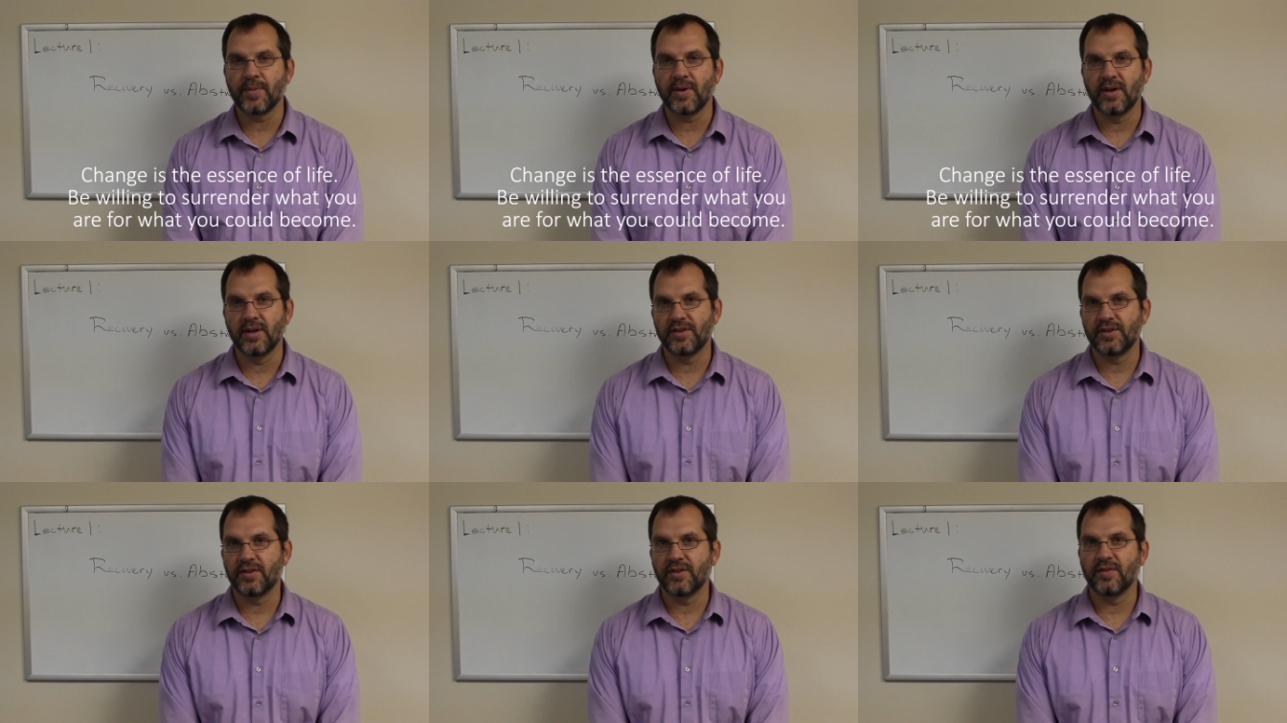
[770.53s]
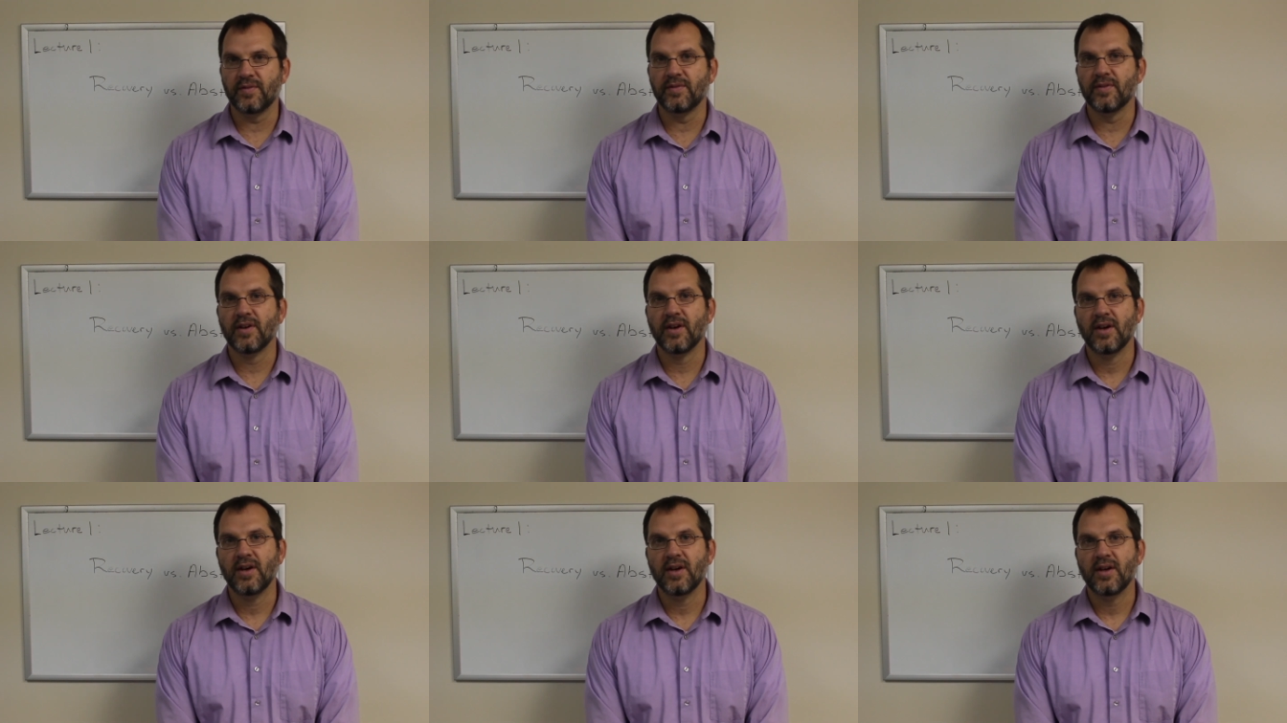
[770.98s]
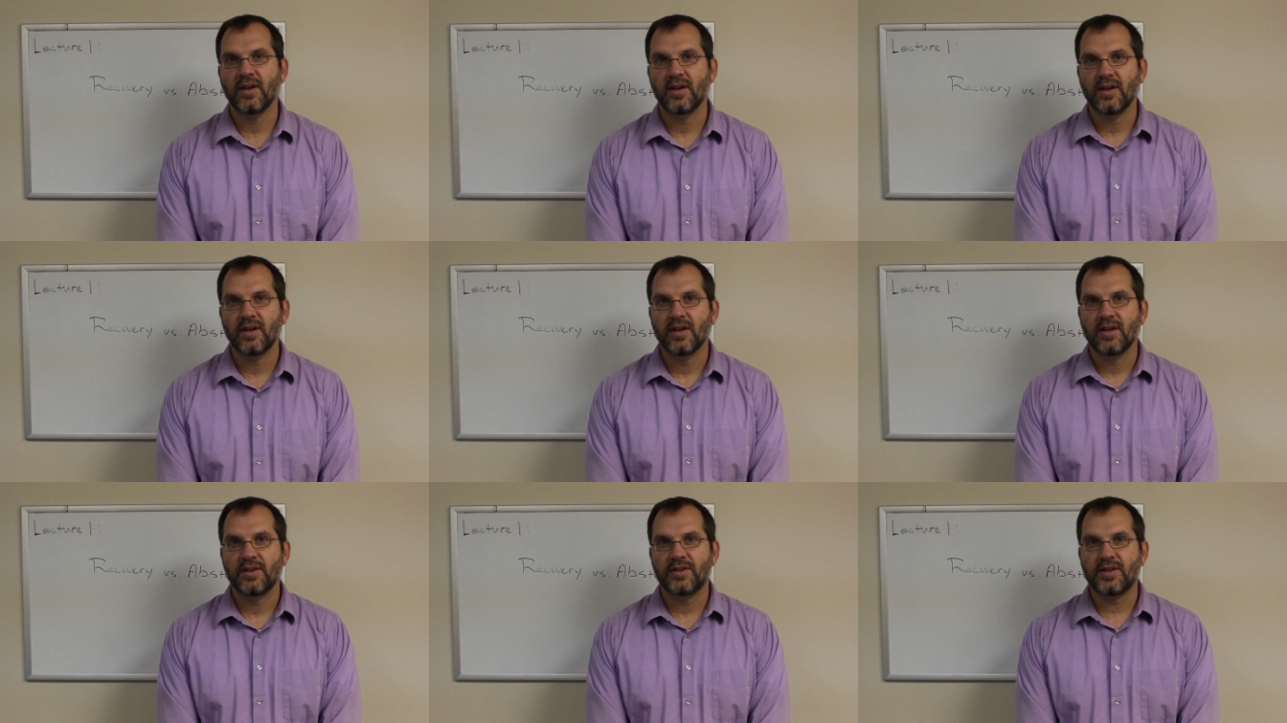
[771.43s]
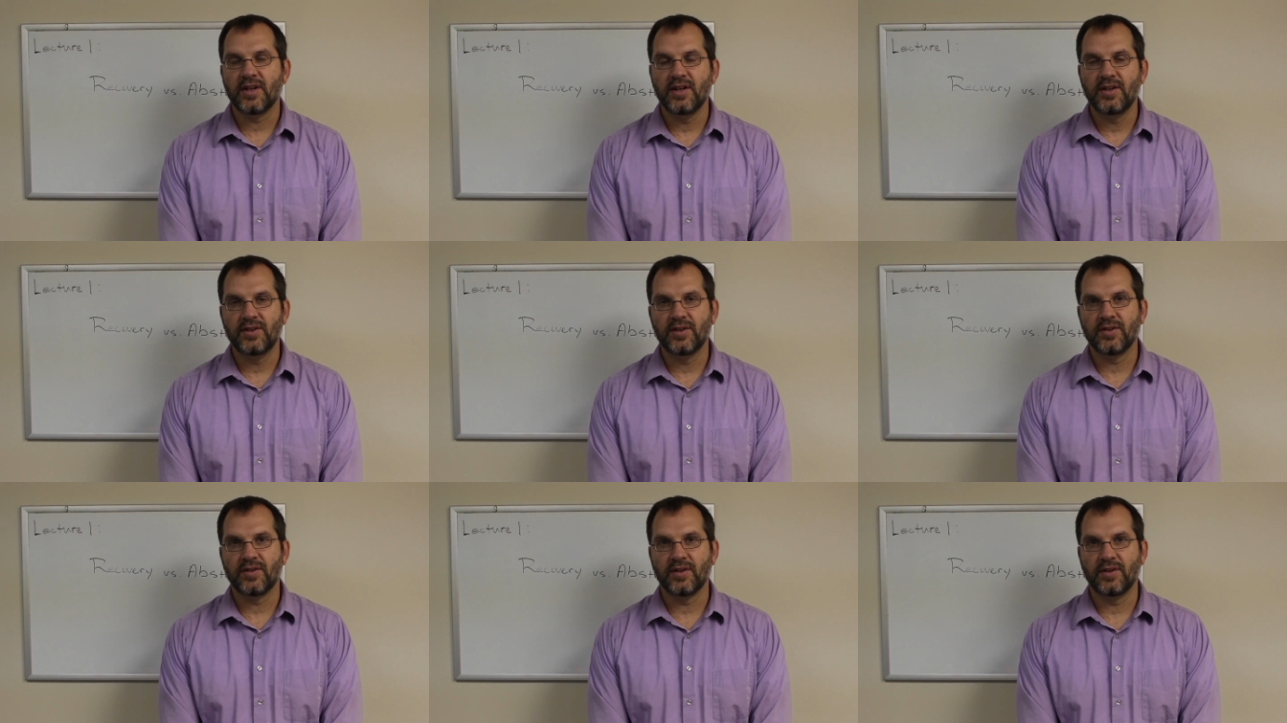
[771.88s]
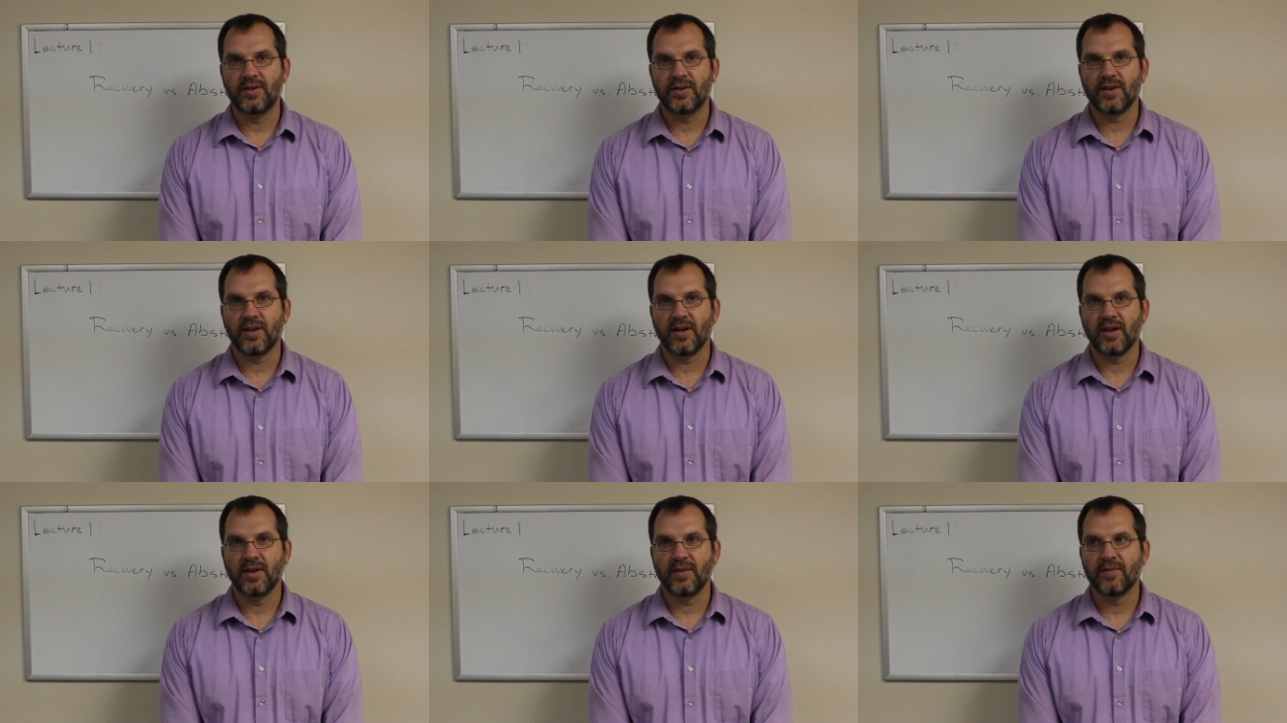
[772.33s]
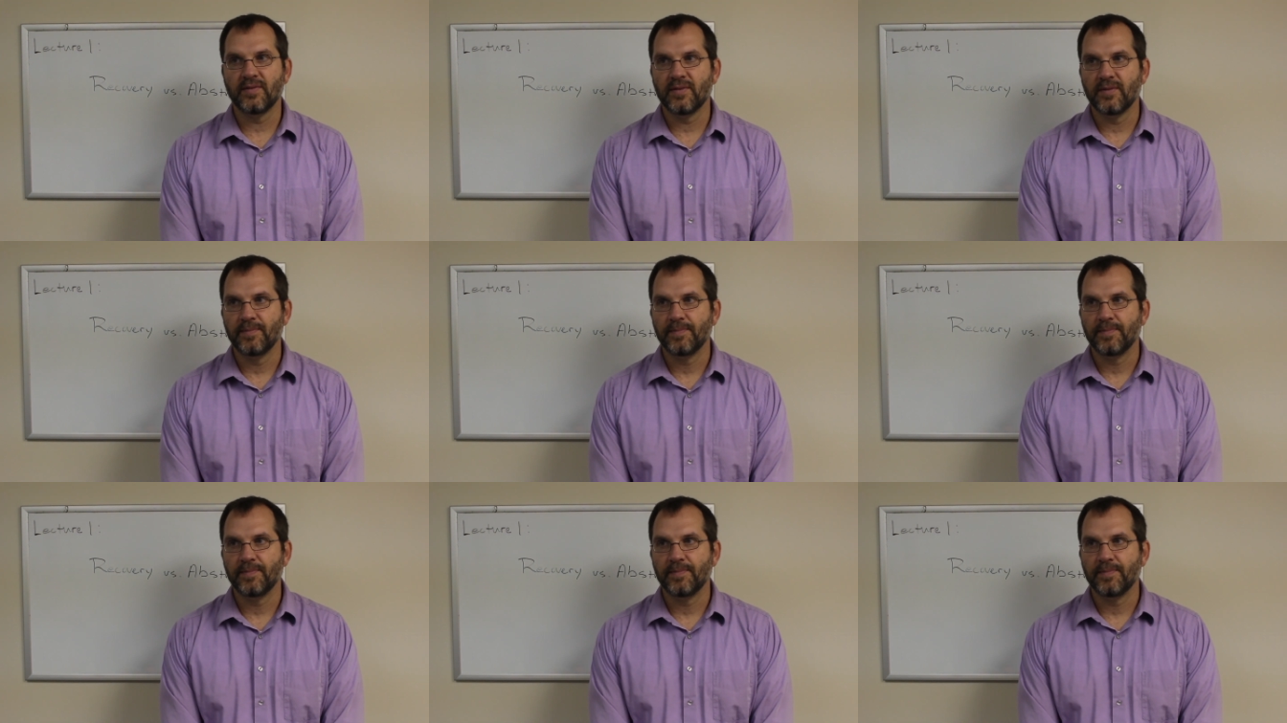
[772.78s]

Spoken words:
positive changes in your life.